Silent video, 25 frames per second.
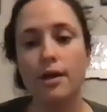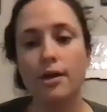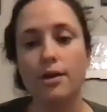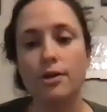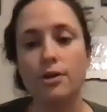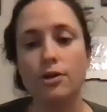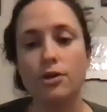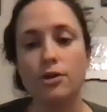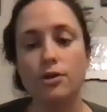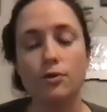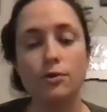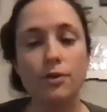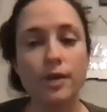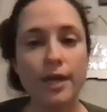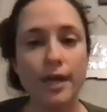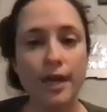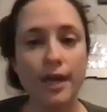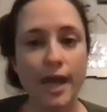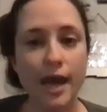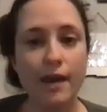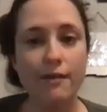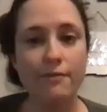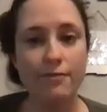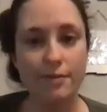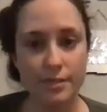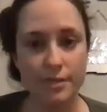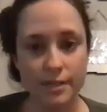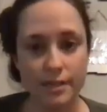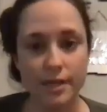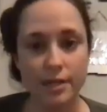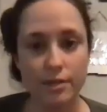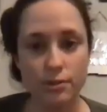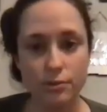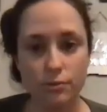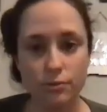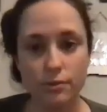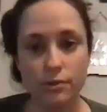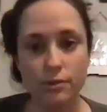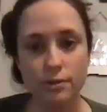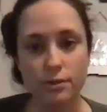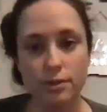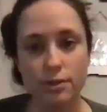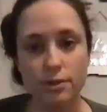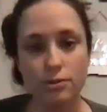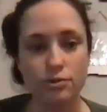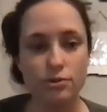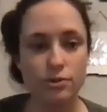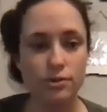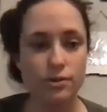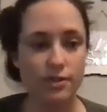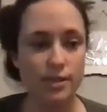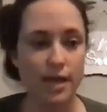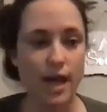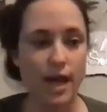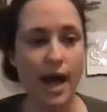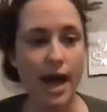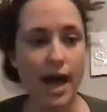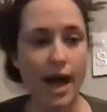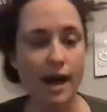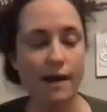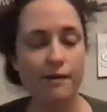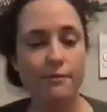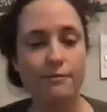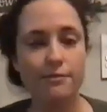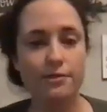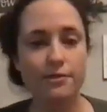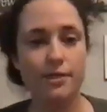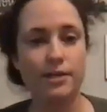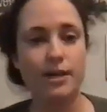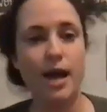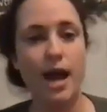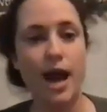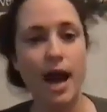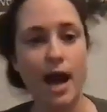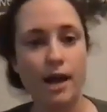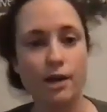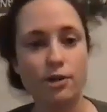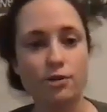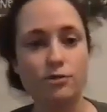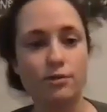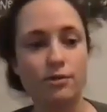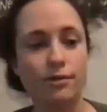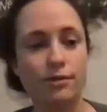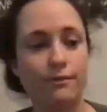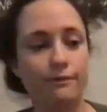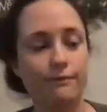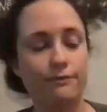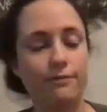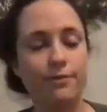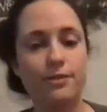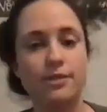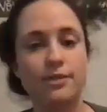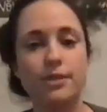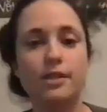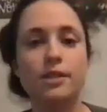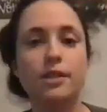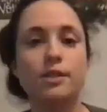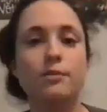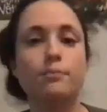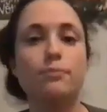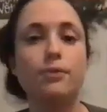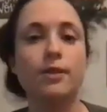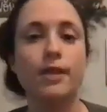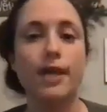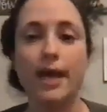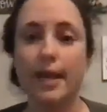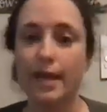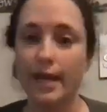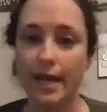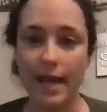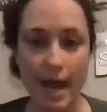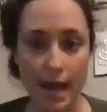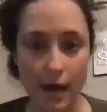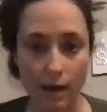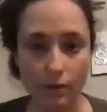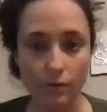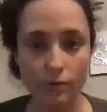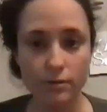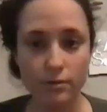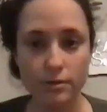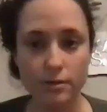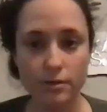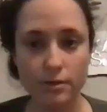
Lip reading: you can have a schedule. You just have to actually physically plan it out.